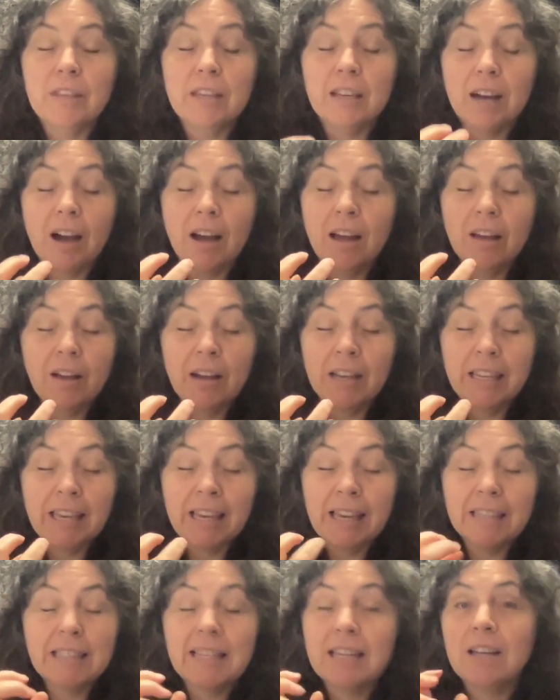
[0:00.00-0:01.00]
I
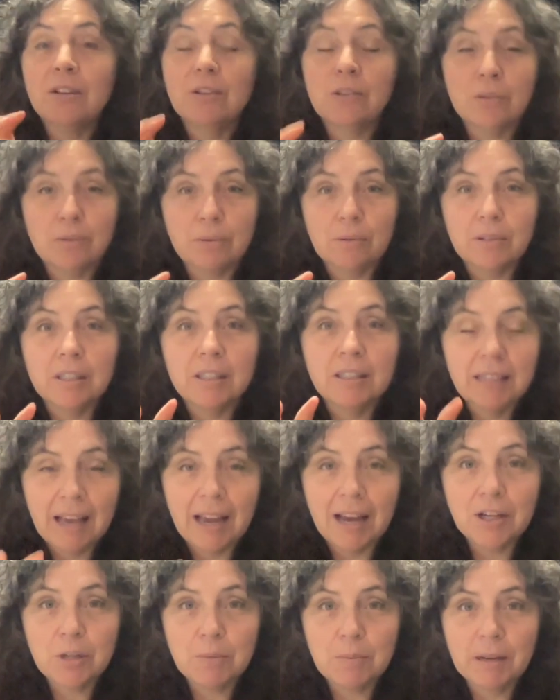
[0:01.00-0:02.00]
can't tell you the
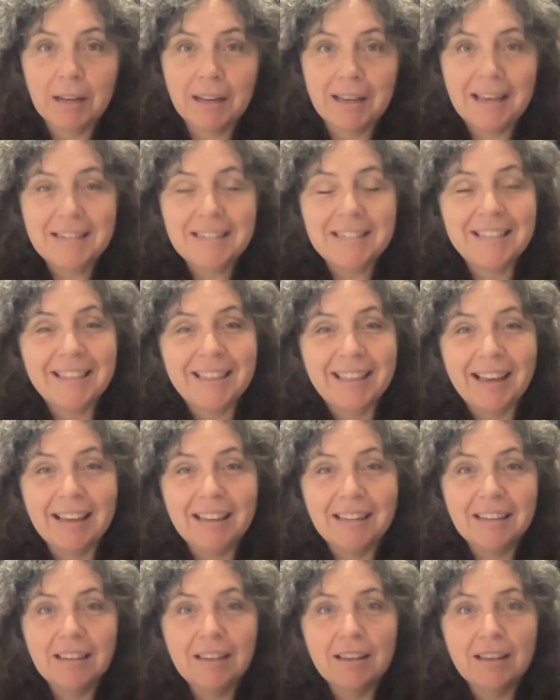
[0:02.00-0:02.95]
attachment I had to that.